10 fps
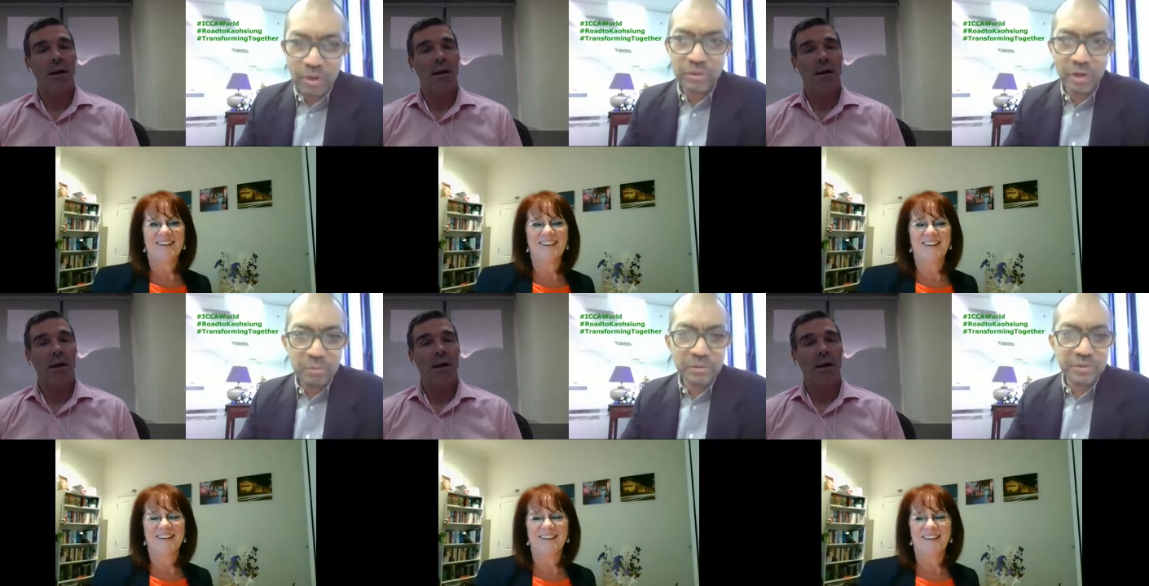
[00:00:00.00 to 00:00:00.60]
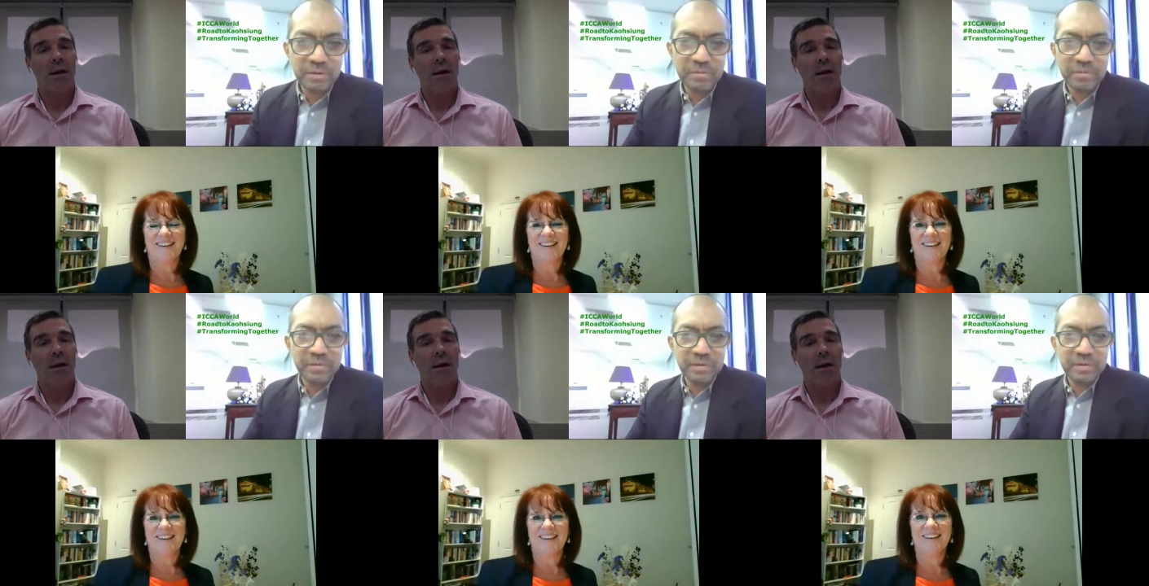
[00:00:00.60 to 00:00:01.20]
Speaker 1: to ourselves.
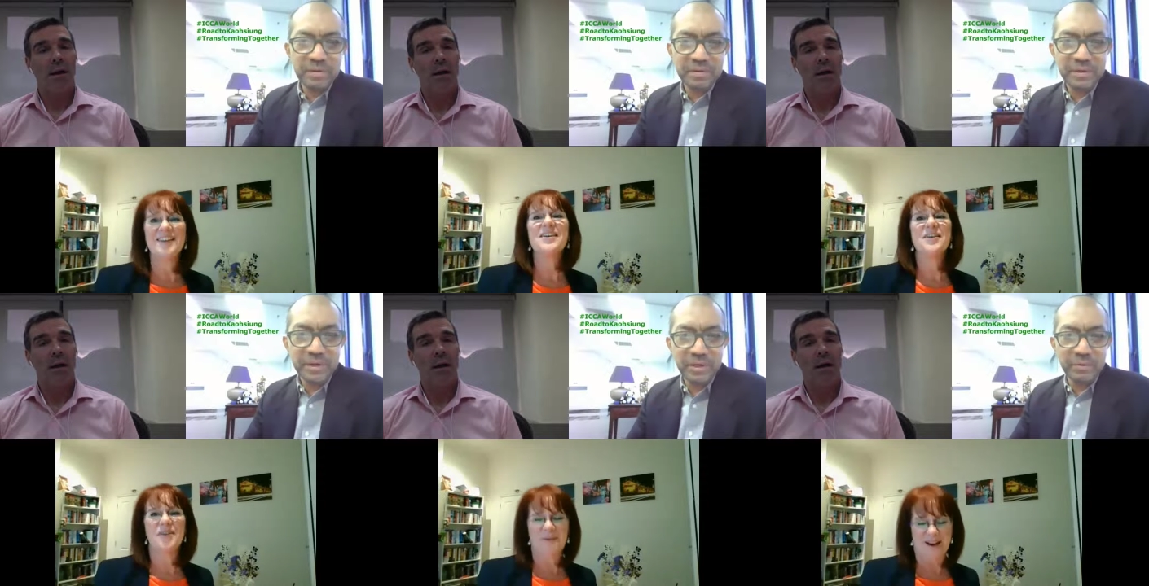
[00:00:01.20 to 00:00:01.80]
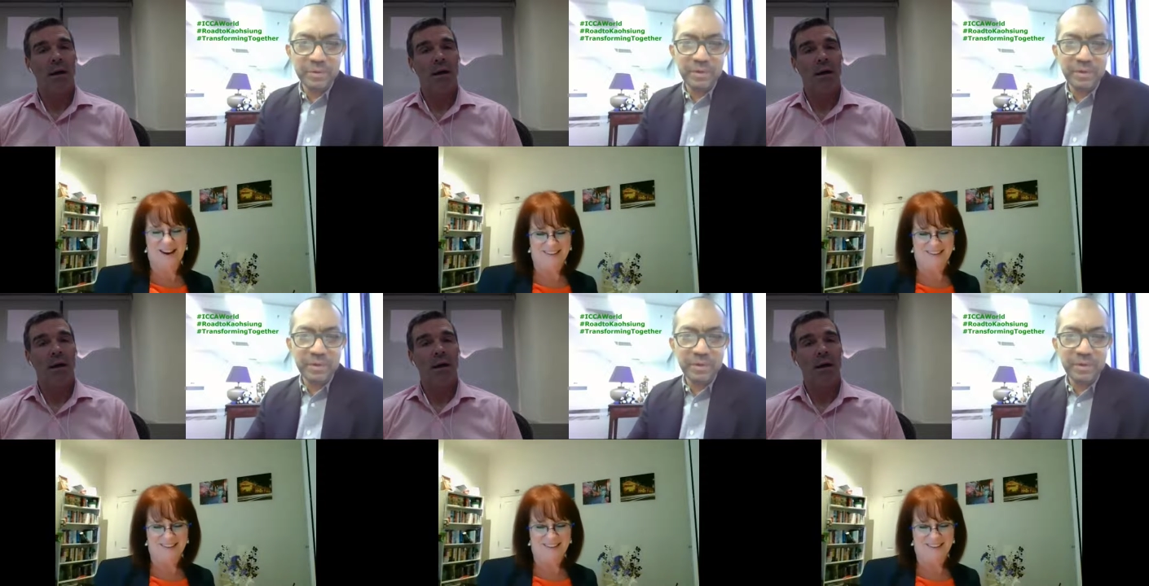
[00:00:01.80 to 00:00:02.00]
You know, right.